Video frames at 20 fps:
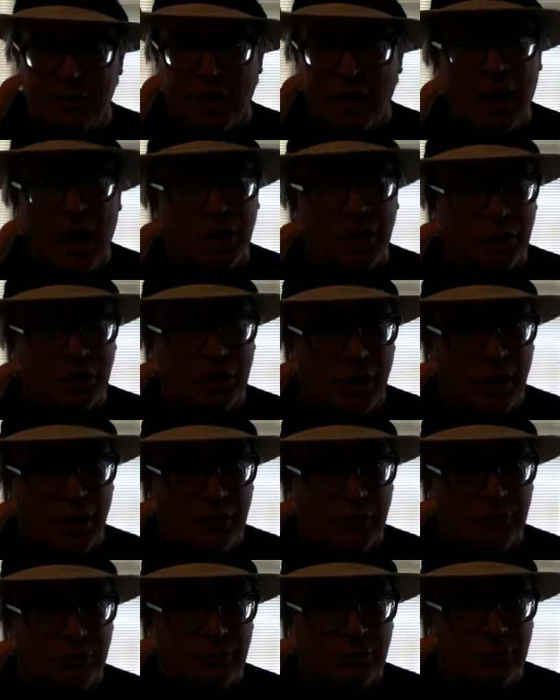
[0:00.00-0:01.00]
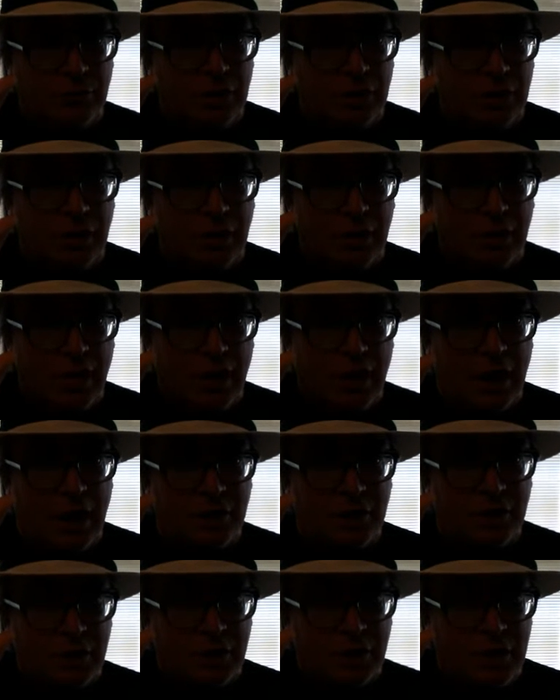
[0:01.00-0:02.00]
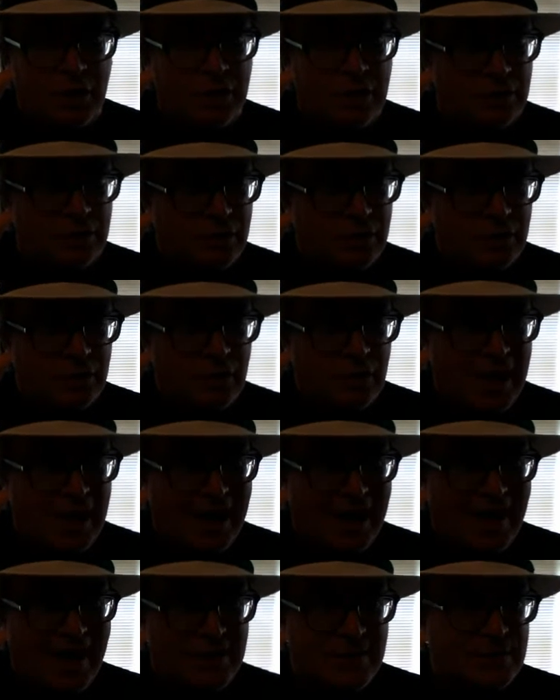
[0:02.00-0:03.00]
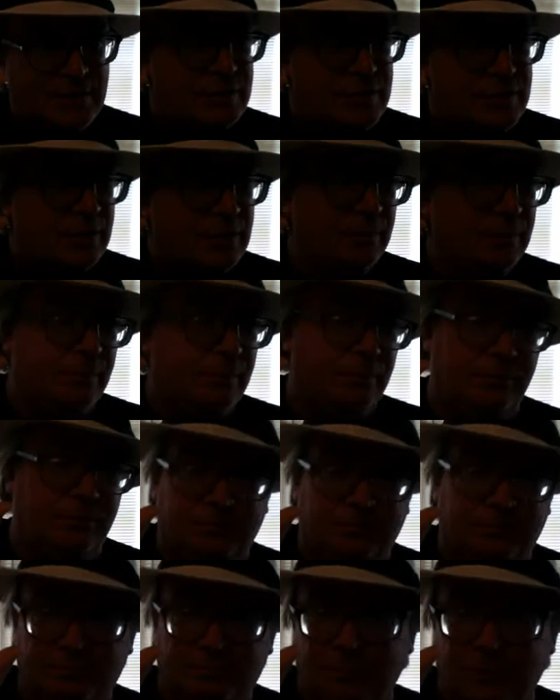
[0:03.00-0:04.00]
to Usher. Usher has. Hmm,